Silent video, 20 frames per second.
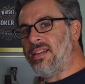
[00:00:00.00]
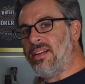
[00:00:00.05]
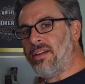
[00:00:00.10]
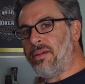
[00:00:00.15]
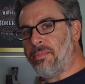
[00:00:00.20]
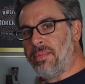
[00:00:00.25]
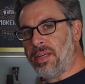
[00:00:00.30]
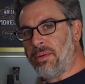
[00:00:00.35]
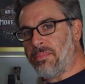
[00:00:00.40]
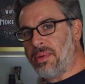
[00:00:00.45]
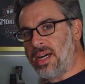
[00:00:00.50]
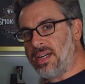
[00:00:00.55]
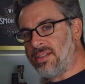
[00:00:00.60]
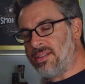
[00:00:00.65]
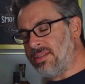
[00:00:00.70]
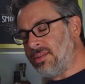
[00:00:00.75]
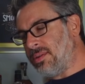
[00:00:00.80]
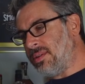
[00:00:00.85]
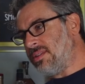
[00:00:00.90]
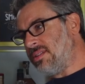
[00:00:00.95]
at your big box
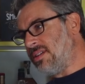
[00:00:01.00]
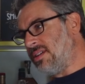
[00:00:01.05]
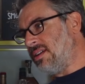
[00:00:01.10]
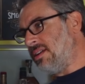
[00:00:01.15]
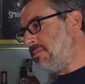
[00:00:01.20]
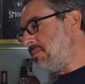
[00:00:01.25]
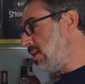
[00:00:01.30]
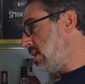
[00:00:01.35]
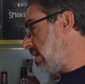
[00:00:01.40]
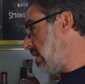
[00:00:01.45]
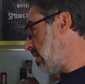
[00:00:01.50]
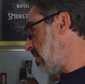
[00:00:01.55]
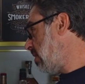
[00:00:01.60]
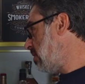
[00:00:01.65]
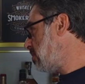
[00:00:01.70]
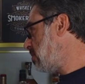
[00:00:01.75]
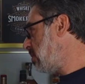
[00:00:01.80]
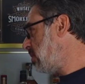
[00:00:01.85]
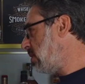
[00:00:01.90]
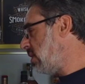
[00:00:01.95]
stores are gonna be like
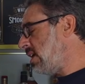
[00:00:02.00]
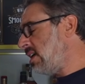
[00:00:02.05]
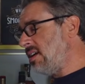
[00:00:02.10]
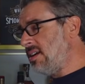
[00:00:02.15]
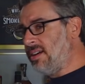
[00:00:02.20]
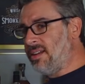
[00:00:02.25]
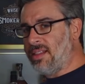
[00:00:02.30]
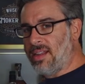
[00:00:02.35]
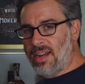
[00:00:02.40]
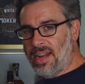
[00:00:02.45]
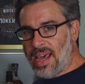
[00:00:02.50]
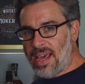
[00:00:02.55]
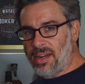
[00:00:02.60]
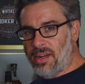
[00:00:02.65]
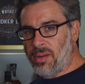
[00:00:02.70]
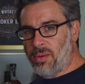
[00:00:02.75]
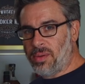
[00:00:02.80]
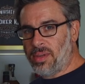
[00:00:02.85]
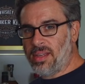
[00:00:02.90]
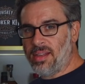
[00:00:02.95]
this one right here, the
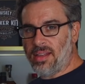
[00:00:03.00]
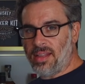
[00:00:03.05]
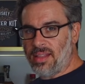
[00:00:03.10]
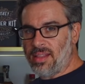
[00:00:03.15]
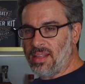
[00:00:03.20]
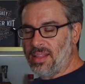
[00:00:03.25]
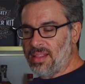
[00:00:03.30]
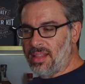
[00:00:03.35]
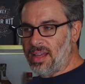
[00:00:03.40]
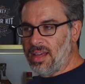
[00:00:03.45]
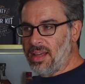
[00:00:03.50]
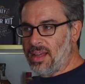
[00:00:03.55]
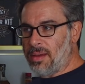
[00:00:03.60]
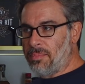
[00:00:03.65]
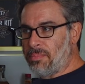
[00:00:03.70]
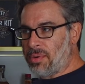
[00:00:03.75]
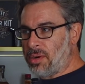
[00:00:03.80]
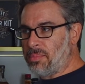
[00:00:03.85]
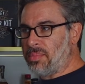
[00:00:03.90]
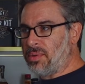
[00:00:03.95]
Nanook, and then the
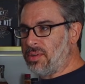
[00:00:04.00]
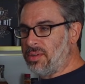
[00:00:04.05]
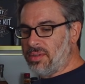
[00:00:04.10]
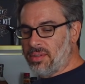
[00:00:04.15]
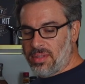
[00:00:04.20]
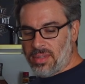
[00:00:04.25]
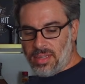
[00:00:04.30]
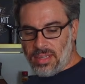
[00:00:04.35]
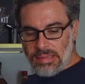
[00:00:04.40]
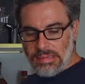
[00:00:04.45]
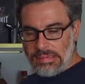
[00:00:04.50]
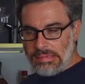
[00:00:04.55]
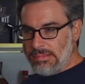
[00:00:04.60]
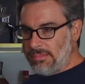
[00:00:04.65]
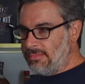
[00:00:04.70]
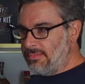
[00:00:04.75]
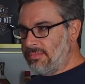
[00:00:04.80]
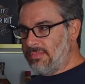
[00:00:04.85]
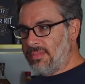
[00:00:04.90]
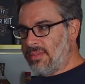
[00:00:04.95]
purple,
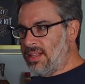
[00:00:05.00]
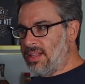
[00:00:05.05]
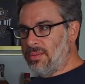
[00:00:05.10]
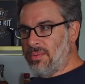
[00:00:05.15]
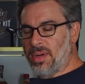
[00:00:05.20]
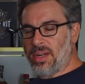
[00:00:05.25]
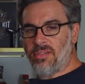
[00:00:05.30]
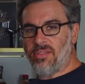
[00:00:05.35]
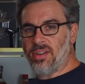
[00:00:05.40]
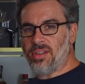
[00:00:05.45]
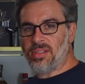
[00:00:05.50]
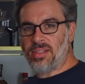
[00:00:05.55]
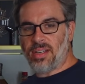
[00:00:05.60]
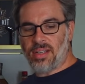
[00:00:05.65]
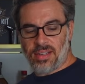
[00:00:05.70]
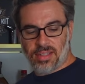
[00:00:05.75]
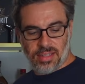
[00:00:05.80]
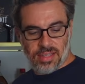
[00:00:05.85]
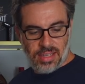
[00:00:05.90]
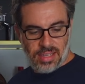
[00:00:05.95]
whatever it's
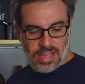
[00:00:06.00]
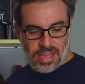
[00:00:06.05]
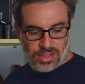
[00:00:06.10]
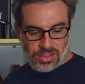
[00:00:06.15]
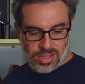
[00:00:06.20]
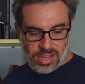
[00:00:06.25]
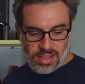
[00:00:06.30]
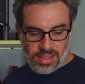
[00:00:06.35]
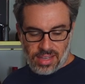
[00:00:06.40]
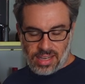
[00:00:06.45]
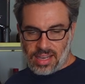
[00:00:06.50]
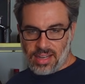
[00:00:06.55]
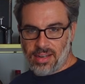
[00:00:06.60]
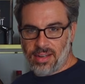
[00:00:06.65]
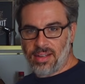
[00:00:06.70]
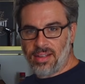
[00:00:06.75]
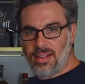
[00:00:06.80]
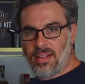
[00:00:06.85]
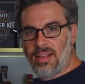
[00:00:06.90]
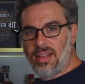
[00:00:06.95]
called. Actually, I think
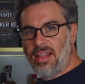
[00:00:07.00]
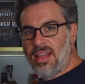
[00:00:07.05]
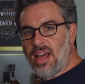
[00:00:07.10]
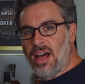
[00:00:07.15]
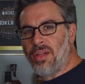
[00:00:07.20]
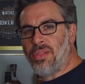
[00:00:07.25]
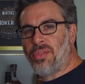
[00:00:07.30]
I'll